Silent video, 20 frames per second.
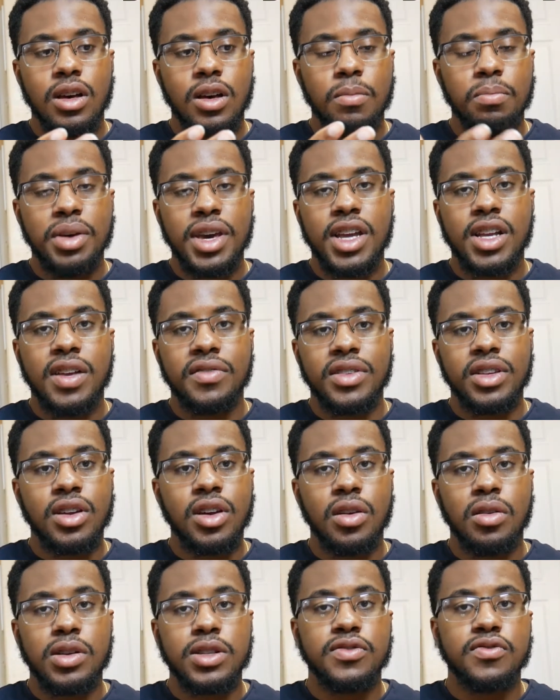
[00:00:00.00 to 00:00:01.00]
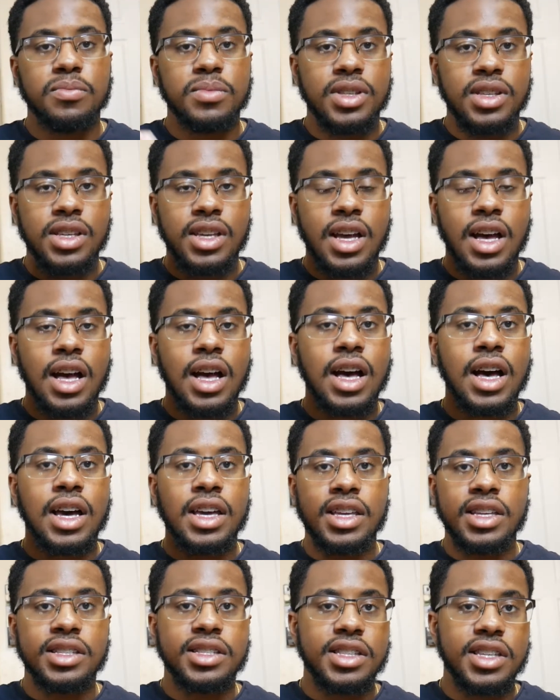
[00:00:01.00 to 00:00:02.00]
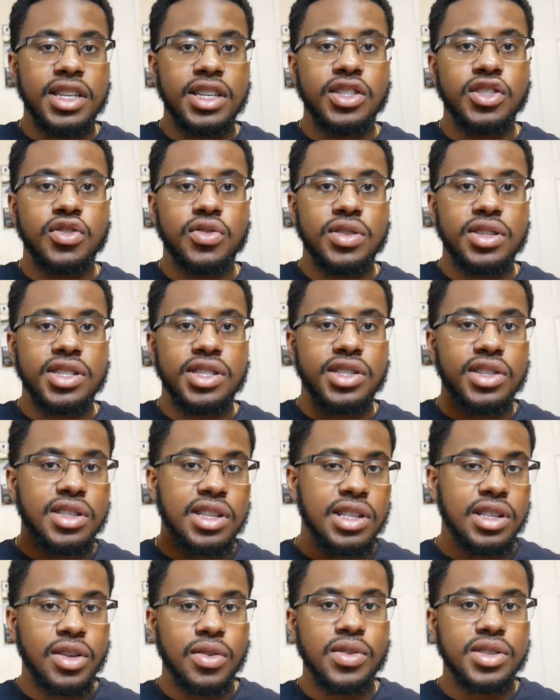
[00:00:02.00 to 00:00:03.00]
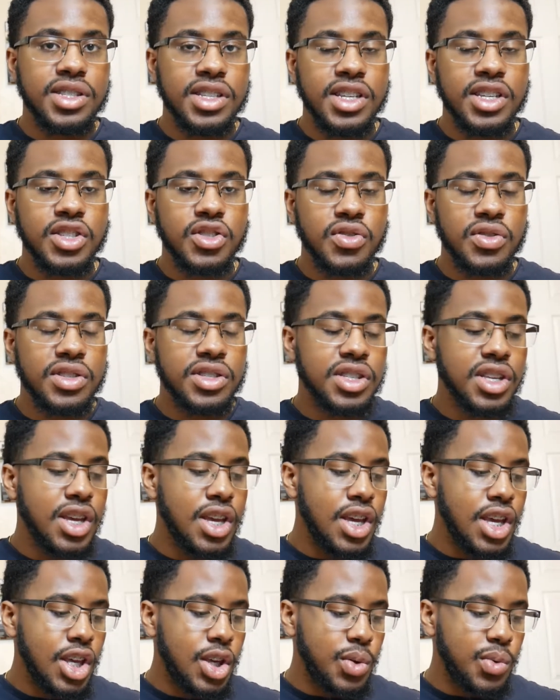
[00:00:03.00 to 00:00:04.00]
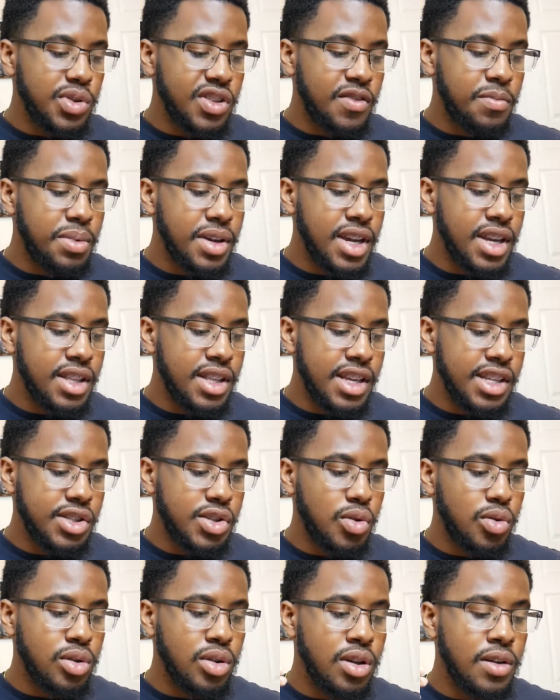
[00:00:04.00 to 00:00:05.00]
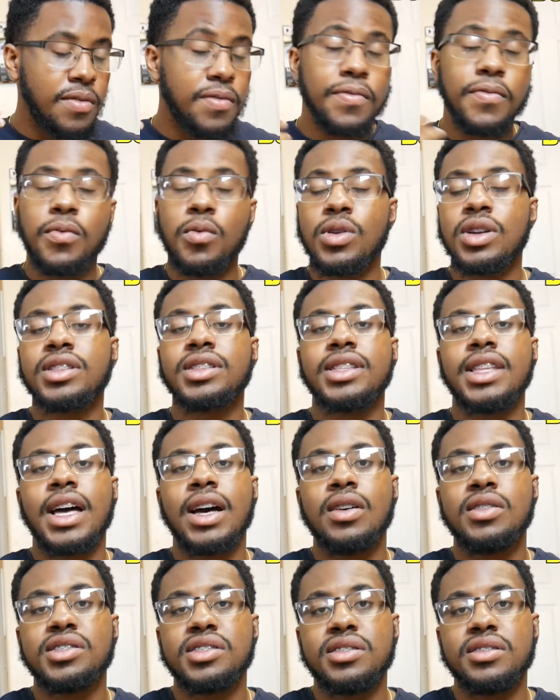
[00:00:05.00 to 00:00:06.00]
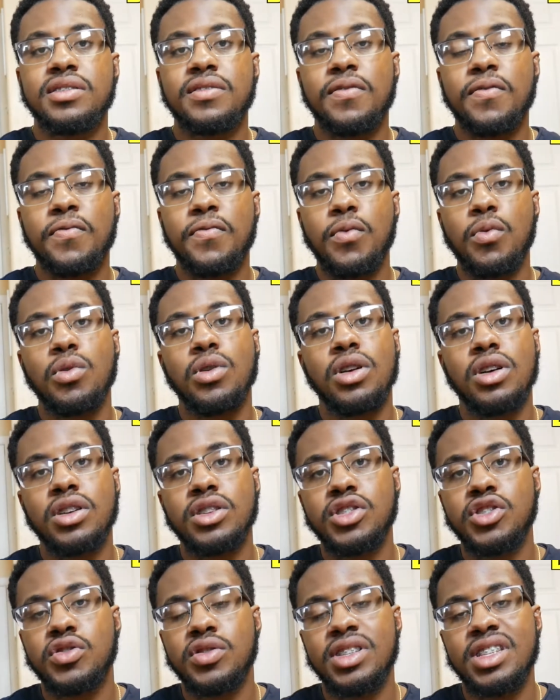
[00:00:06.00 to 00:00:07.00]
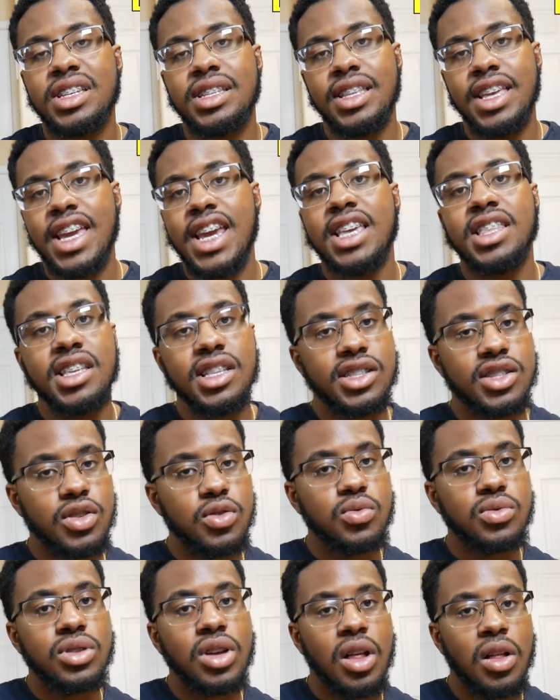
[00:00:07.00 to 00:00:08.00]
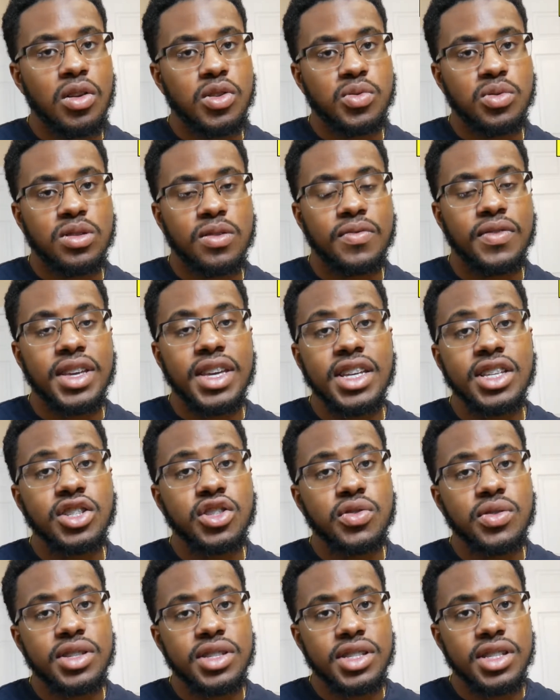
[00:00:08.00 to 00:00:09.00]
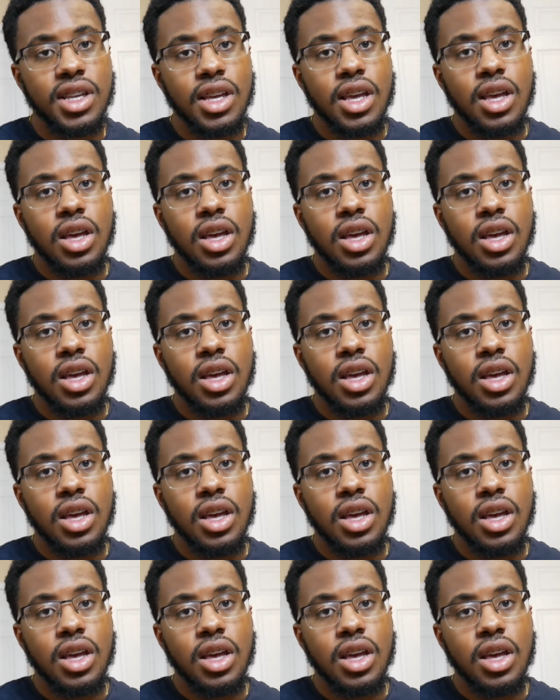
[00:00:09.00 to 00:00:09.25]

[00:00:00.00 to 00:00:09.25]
paying off the cards from the highest interest to the lowest interest, you would have paid a total of $4,482 worth of interest